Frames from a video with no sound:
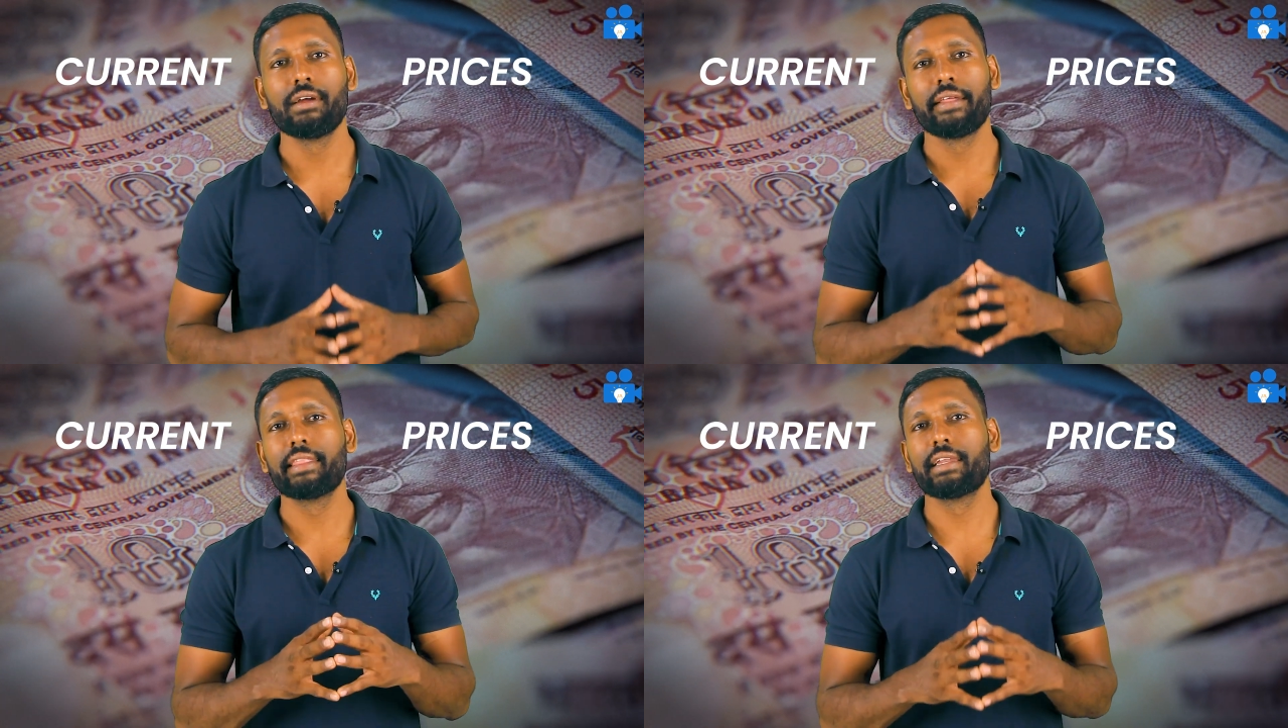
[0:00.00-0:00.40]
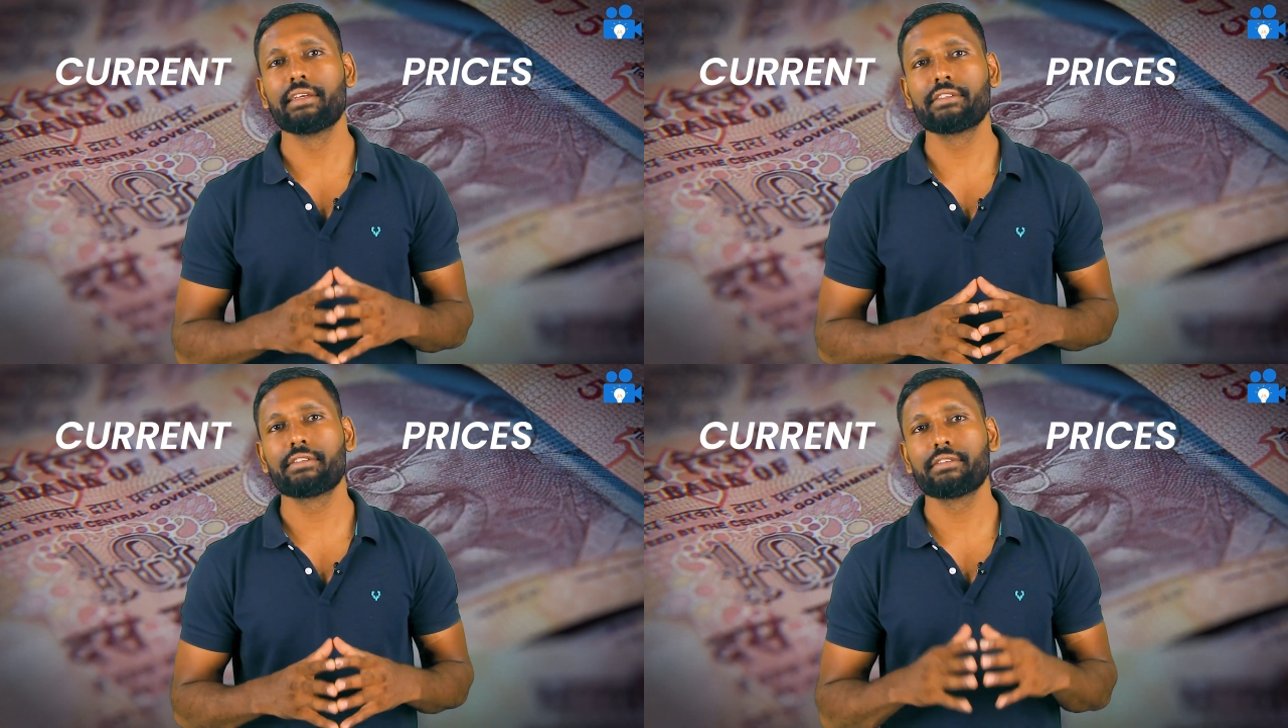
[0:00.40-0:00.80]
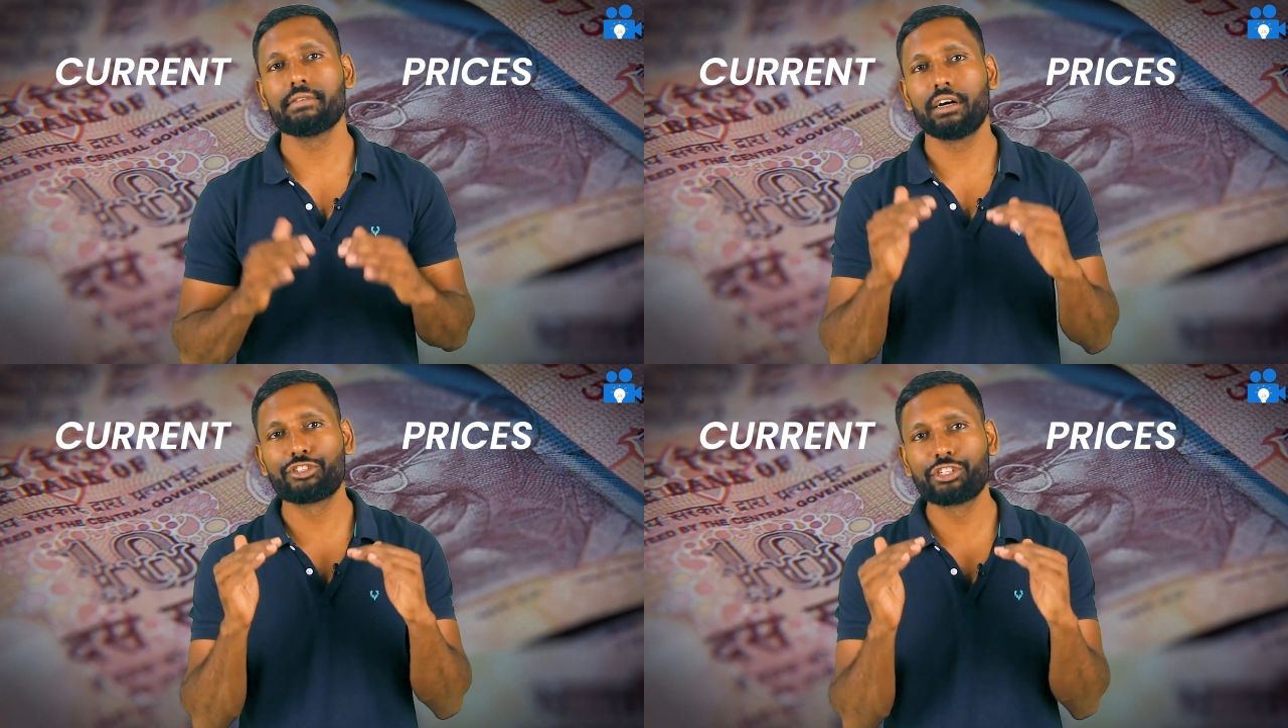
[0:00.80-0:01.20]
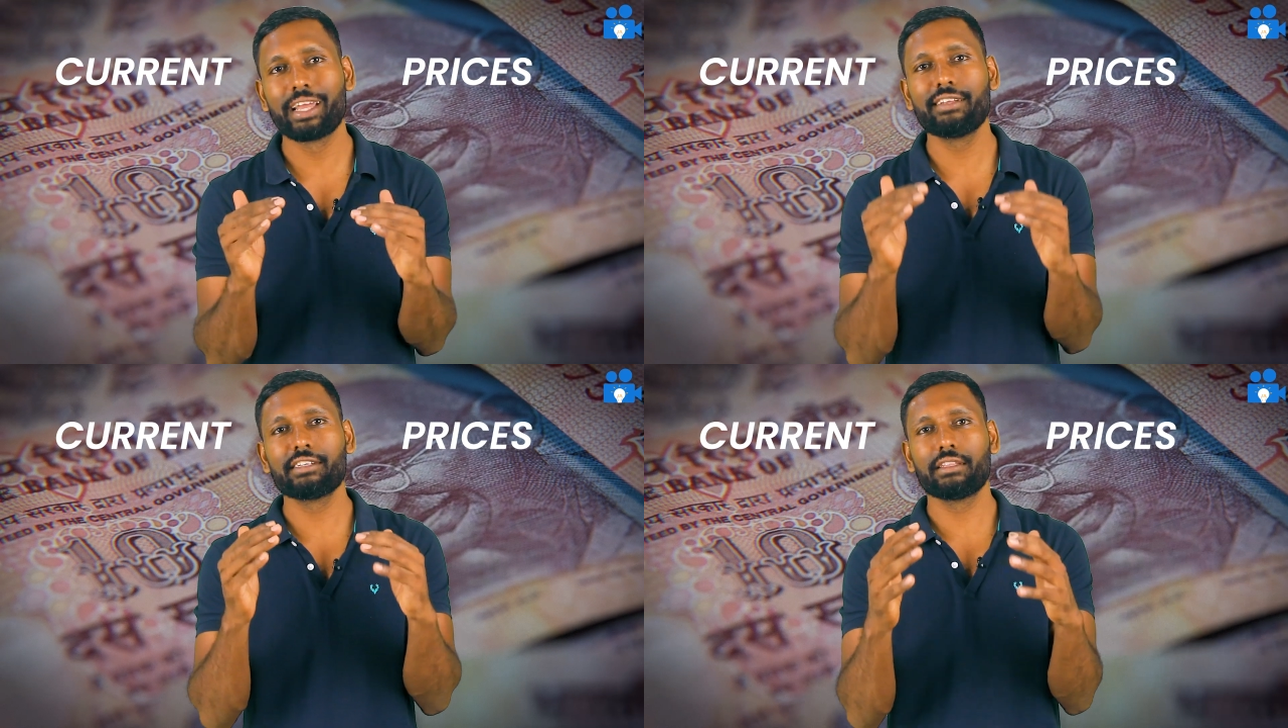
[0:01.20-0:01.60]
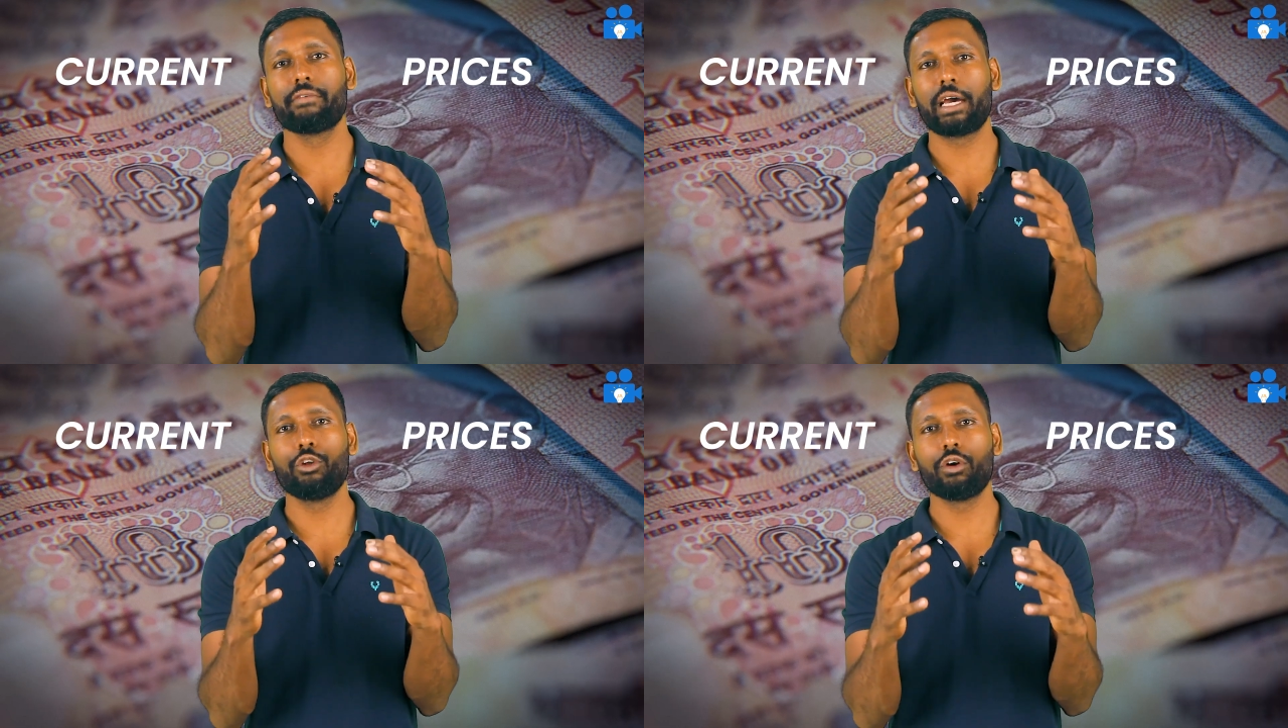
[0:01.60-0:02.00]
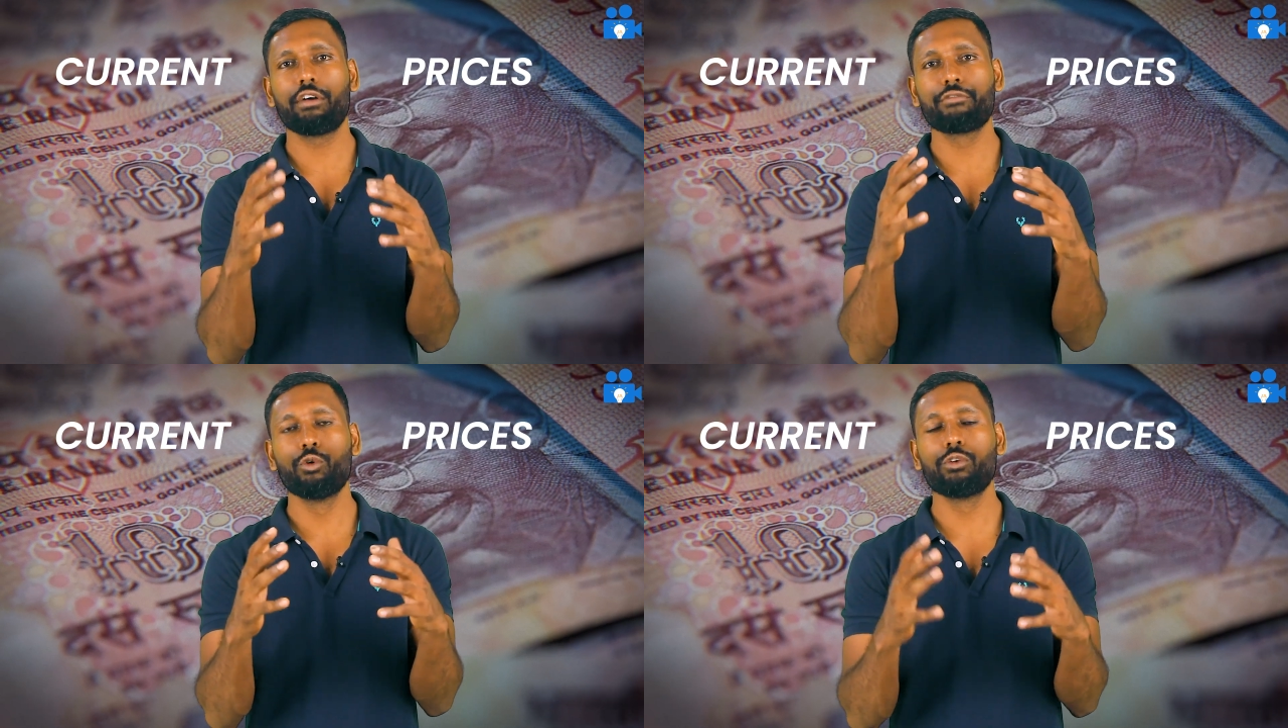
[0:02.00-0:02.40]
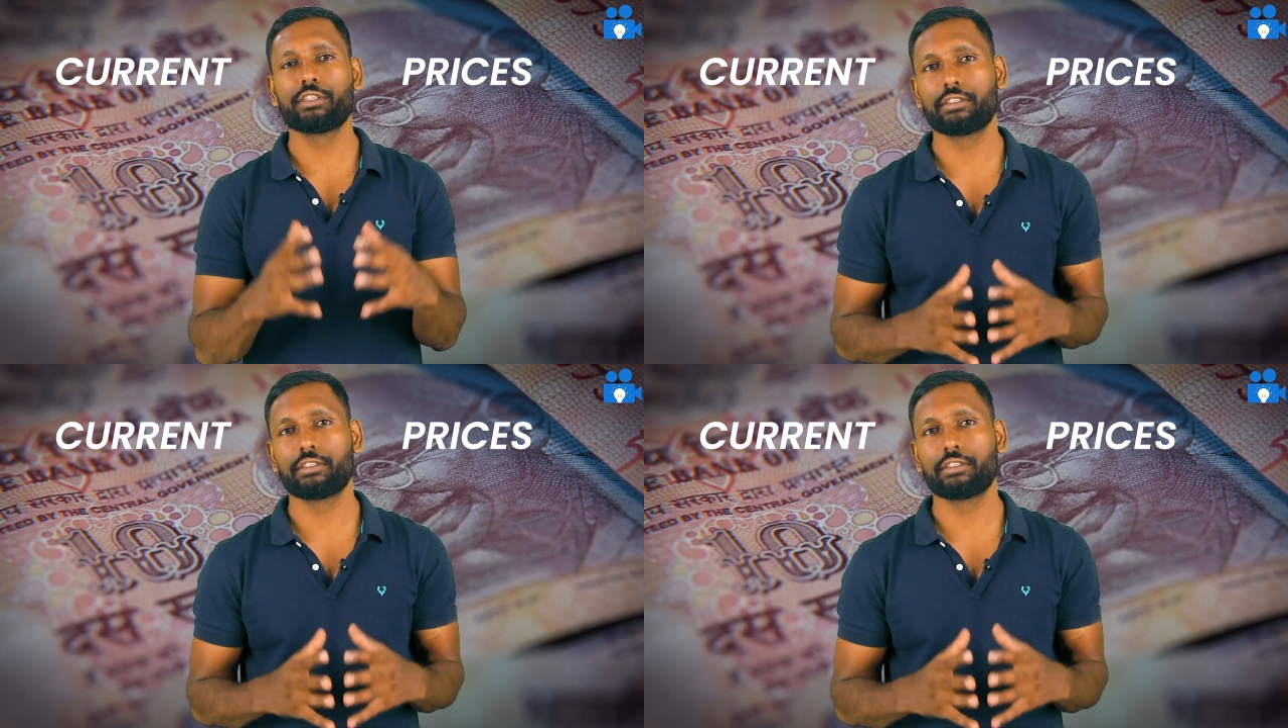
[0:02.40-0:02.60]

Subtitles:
there is a change in the value of goods and